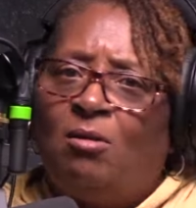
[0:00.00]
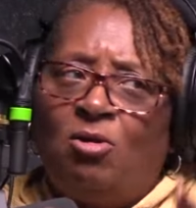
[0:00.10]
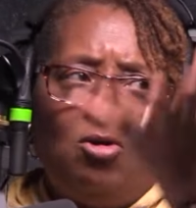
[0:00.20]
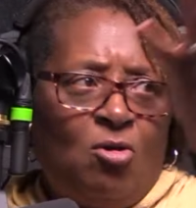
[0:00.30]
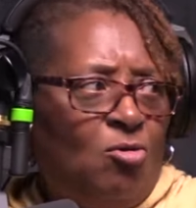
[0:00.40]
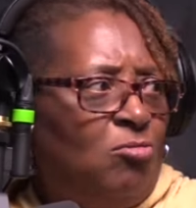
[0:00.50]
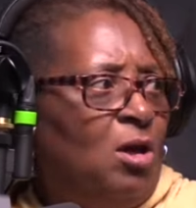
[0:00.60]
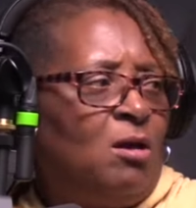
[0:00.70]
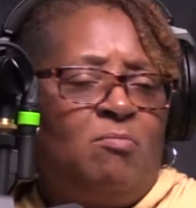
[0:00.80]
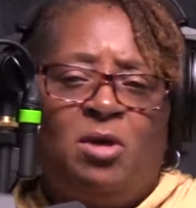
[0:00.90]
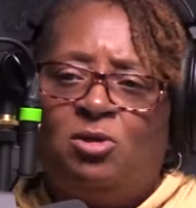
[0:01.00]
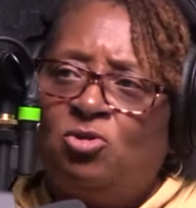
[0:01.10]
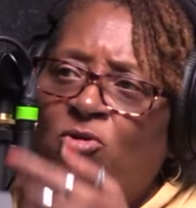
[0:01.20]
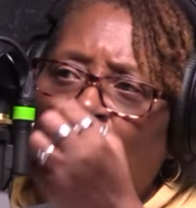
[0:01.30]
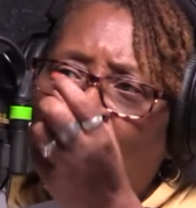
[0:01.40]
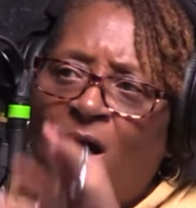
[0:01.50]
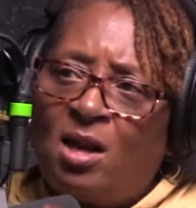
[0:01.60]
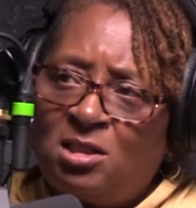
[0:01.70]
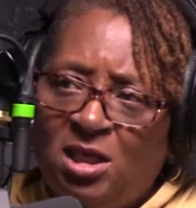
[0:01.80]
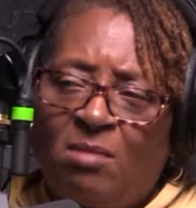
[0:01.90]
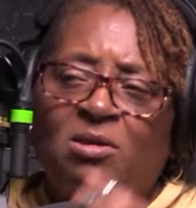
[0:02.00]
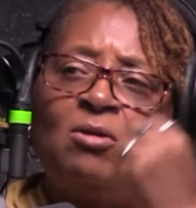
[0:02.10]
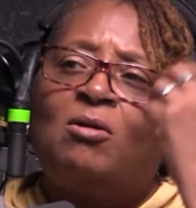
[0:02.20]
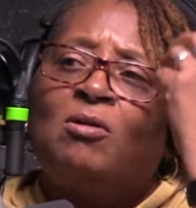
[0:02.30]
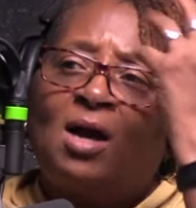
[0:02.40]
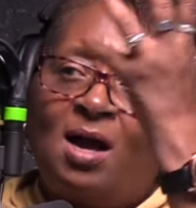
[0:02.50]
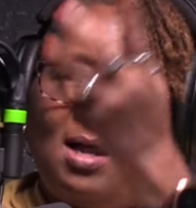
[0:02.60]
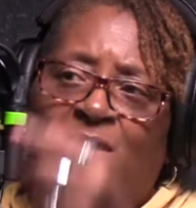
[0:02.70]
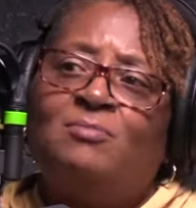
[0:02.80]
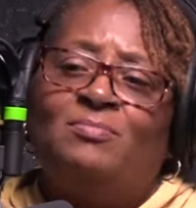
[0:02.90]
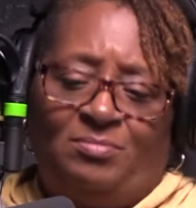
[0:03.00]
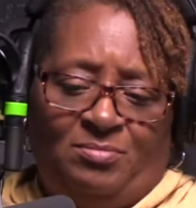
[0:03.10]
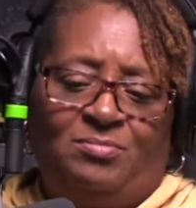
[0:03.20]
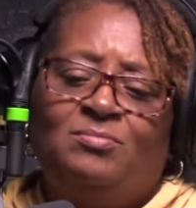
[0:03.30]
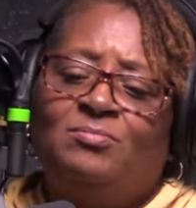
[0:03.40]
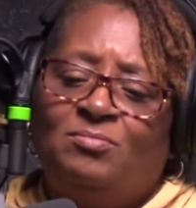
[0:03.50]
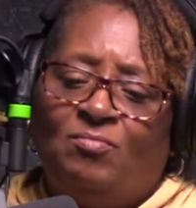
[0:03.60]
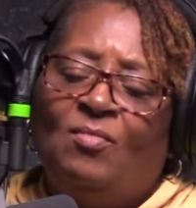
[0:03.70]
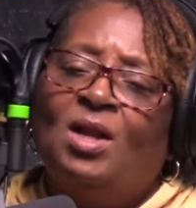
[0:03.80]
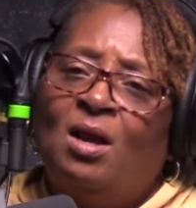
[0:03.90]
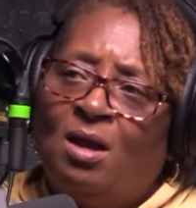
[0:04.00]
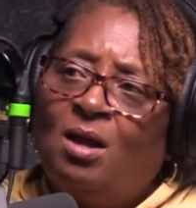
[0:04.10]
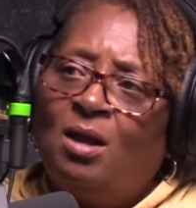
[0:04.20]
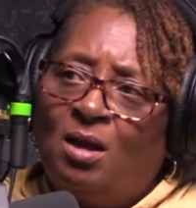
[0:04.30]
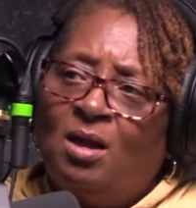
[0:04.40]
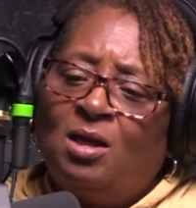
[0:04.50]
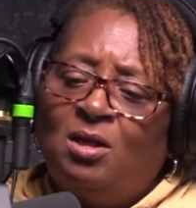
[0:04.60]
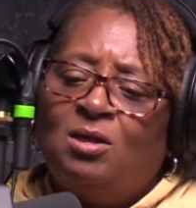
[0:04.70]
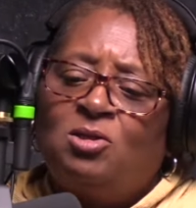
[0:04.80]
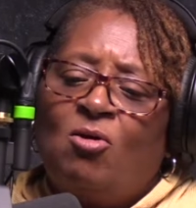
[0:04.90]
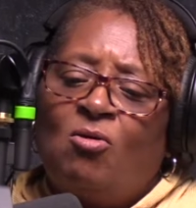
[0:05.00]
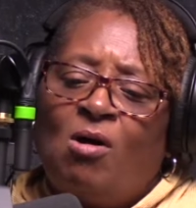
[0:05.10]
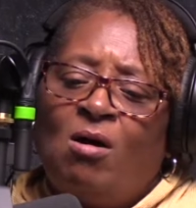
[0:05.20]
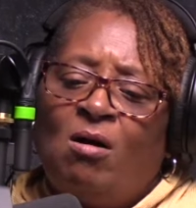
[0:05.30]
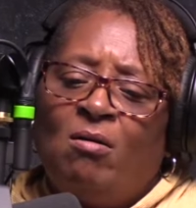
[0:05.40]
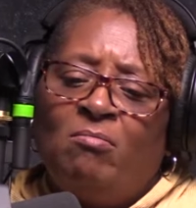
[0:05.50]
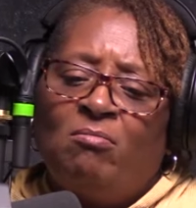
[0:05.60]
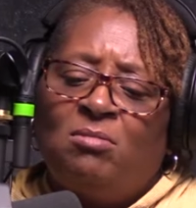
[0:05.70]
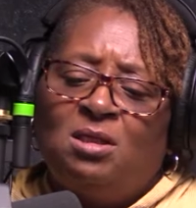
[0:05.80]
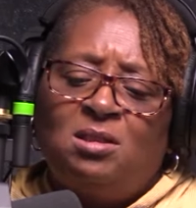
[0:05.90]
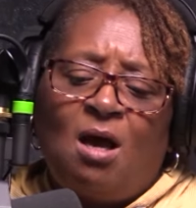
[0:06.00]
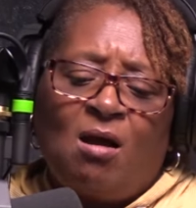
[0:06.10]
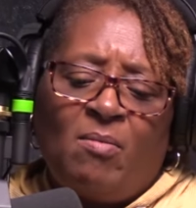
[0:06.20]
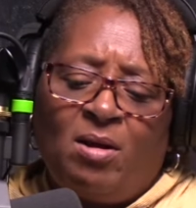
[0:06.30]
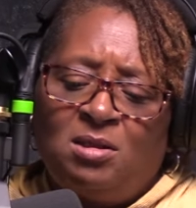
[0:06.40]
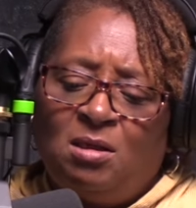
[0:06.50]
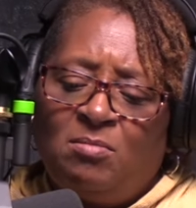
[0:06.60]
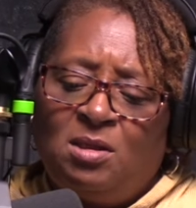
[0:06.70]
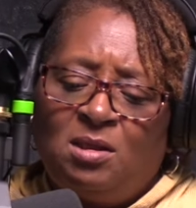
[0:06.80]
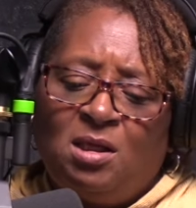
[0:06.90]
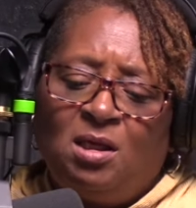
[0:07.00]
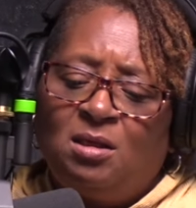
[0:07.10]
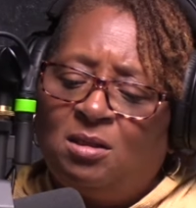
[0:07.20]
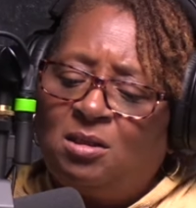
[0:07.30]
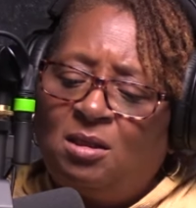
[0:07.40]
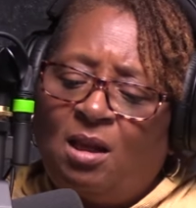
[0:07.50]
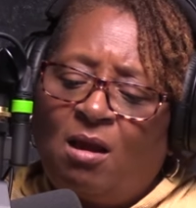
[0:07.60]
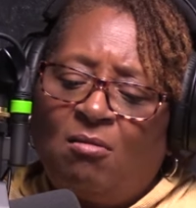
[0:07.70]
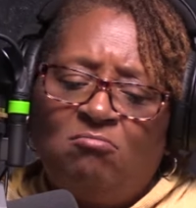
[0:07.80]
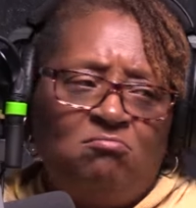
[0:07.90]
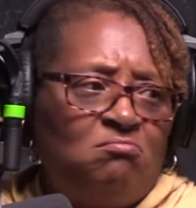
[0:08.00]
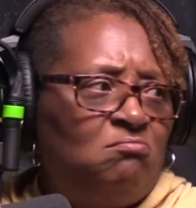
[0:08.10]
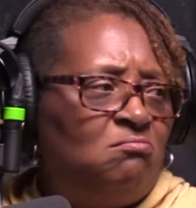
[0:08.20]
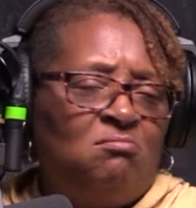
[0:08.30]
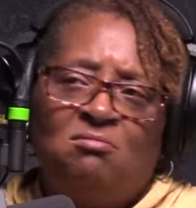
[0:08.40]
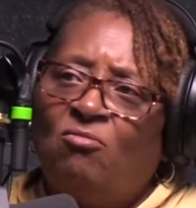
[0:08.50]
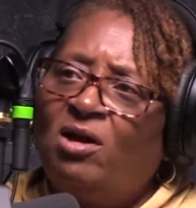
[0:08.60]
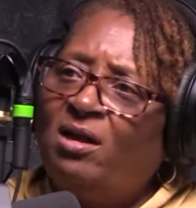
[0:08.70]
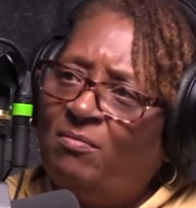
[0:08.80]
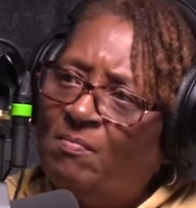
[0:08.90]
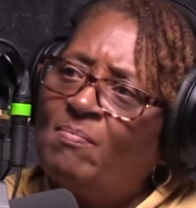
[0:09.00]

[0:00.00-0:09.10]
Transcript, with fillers: you know, it could be a people junior sleep, college, technical college, junior and community mm-hmm. college. It's real bad. So uh, let's talk about some of the things like so